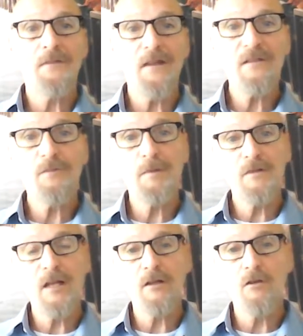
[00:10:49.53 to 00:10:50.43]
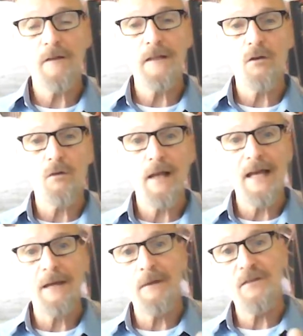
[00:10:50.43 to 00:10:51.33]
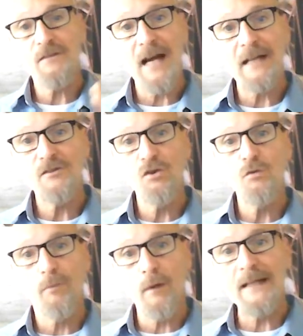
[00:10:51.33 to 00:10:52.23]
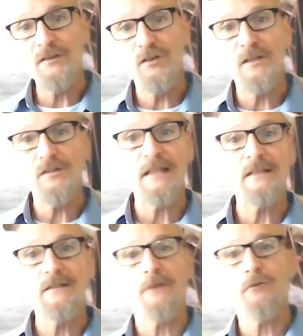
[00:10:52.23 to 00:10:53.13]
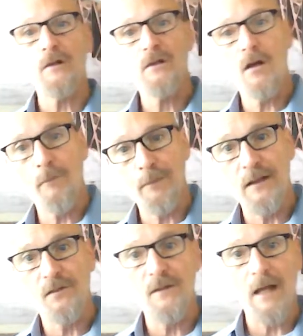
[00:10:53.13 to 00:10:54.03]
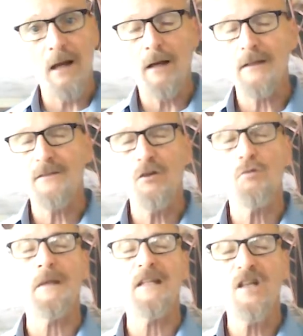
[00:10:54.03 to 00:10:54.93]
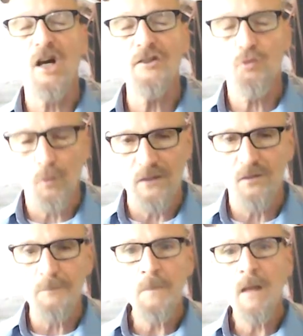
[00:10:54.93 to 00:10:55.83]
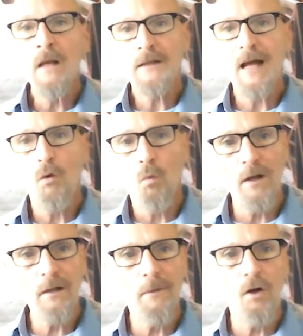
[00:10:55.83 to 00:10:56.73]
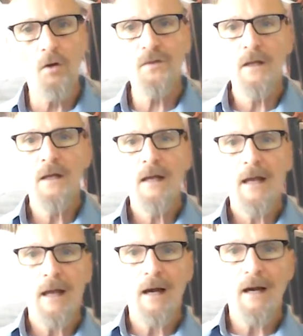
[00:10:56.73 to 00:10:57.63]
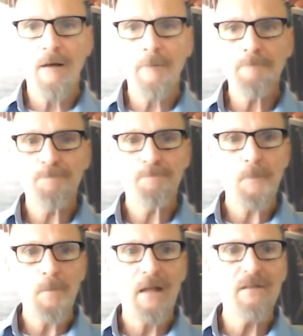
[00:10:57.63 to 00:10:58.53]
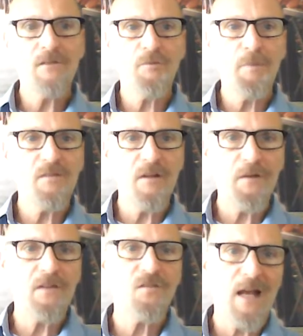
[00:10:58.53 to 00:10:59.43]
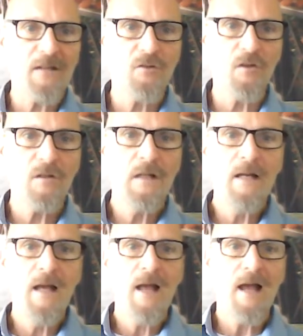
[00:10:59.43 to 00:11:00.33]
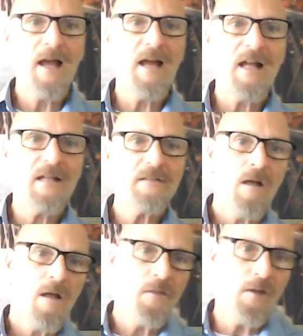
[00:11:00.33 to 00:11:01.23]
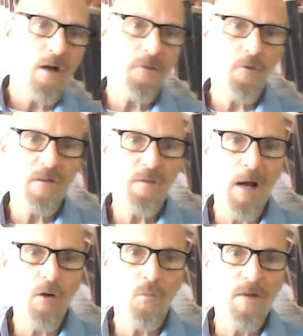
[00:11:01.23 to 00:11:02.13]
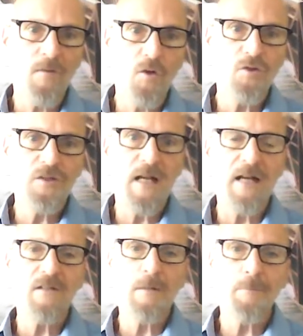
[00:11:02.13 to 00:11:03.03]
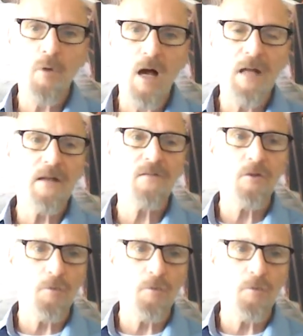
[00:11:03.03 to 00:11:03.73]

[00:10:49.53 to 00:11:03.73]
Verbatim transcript: this particular NO lab has got two branches in different companies, not, uh, excuse me, countries. Now, one of those um, is a specific sector, and the other is about revolutionizing products that